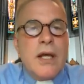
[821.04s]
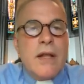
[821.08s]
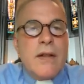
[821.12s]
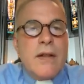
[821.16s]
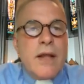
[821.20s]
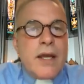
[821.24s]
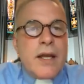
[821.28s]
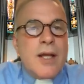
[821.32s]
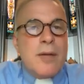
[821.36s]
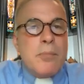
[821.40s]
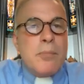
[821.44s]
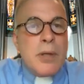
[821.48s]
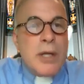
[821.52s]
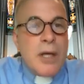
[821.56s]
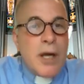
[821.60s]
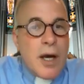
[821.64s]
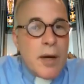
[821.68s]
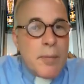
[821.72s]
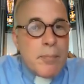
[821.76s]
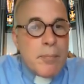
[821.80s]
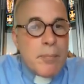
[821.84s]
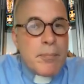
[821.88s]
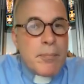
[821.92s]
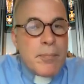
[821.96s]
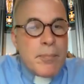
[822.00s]
That can be
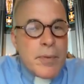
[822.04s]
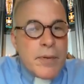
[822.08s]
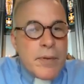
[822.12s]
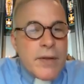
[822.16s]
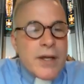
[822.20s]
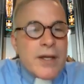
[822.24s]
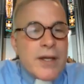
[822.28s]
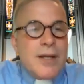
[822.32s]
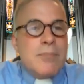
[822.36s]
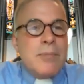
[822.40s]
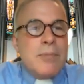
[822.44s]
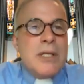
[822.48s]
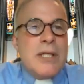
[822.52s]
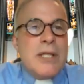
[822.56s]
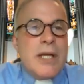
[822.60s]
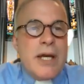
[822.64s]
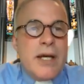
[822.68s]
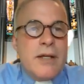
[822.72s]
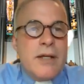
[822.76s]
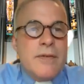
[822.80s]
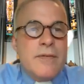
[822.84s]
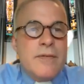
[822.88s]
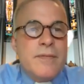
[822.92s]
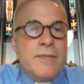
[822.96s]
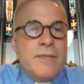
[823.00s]
up, that can be
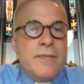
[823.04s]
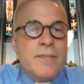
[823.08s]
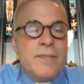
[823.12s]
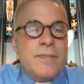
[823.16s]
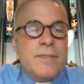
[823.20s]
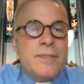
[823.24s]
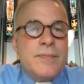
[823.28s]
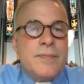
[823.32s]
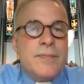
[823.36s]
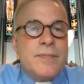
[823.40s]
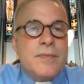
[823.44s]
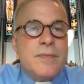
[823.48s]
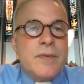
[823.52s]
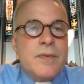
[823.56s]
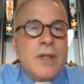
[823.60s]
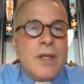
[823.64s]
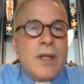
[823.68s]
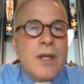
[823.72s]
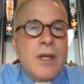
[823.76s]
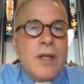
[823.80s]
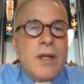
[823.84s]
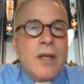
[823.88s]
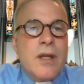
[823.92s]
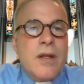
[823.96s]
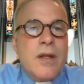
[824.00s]
down.
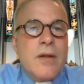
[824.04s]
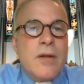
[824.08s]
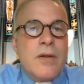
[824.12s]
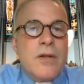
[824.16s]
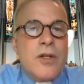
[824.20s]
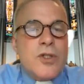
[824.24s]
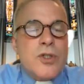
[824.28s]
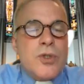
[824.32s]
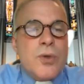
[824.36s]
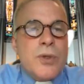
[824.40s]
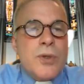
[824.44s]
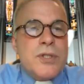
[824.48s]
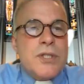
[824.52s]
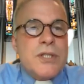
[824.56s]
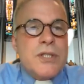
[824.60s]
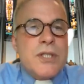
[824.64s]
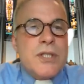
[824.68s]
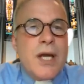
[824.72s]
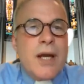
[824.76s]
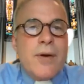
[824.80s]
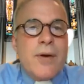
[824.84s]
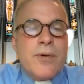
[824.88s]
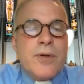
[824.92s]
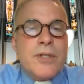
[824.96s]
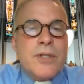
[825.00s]
The choice is
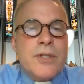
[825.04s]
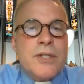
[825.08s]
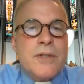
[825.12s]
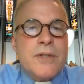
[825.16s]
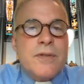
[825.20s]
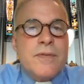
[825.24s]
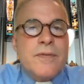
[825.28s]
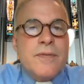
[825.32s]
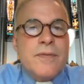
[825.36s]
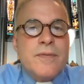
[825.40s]
ours.